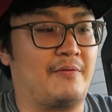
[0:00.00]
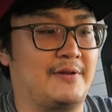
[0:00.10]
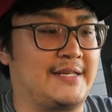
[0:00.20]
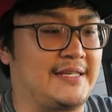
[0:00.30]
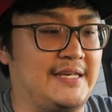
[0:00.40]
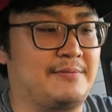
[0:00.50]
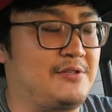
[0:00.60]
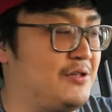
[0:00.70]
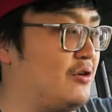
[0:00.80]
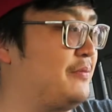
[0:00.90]
But they kept
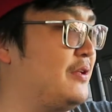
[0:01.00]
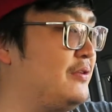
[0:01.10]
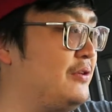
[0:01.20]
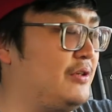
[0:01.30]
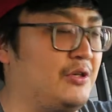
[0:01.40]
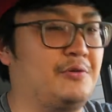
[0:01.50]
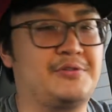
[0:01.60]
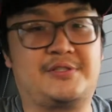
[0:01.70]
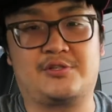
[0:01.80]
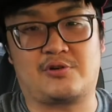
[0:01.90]
showing me
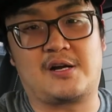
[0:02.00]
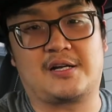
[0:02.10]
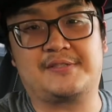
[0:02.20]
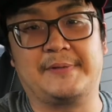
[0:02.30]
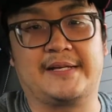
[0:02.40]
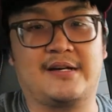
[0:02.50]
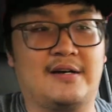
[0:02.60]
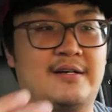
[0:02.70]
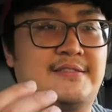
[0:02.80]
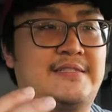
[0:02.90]
used trucks
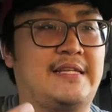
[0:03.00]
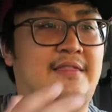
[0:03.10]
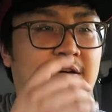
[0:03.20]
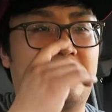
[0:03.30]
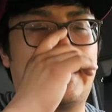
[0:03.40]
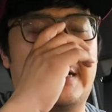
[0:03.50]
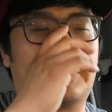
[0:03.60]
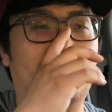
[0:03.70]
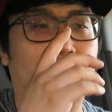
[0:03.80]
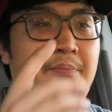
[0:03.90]
because they thought that I
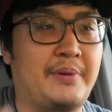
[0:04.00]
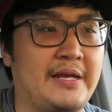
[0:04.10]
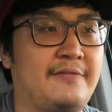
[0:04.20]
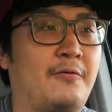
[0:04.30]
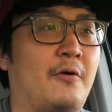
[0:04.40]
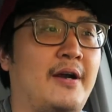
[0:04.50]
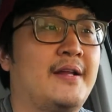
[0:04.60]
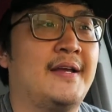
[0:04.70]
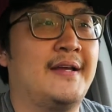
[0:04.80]
couldn't pay for it.